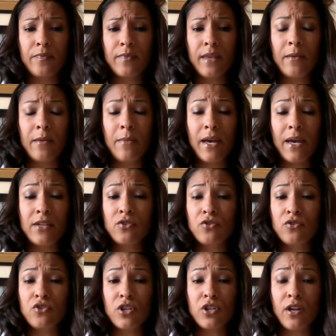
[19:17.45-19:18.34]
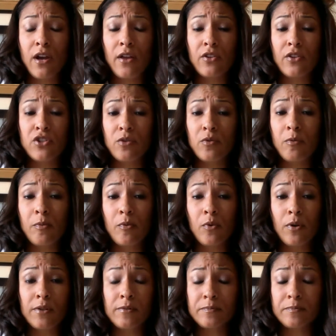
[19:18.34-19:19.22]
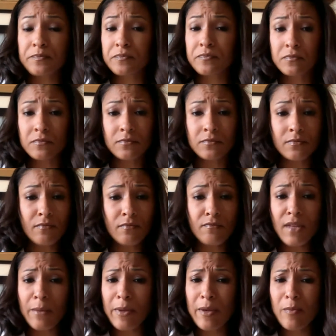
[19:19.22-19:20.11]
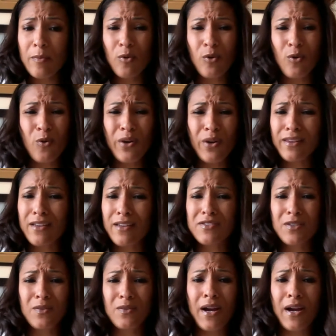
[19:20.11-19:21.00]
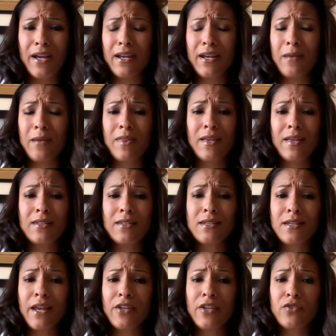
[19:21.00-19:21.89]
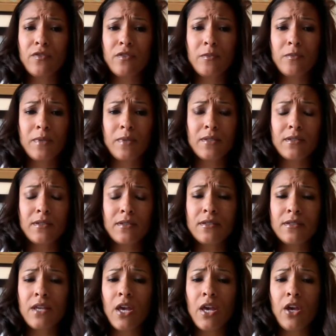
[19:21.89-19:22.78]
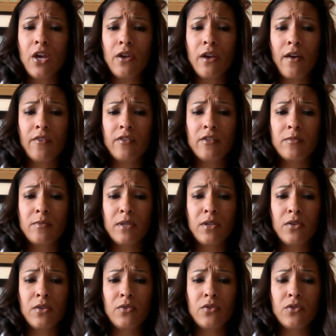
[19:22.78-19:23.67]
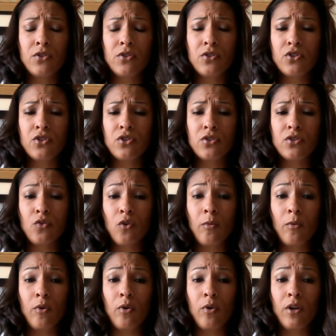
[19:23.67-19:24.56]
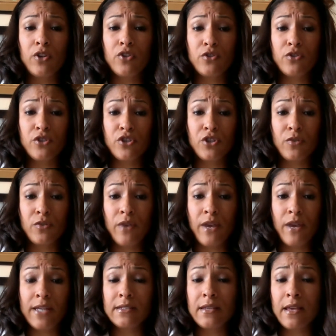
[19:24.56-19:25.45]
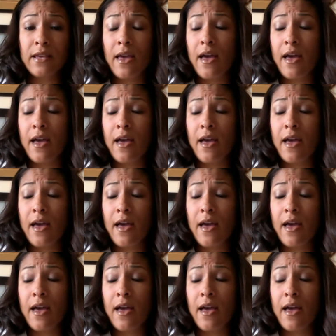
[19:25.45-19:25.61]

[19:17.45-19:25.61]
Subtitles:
ambassador genealogy report. People quit left and right. I mean, that's the nature of the business. You have to be used to just normal attrition rates.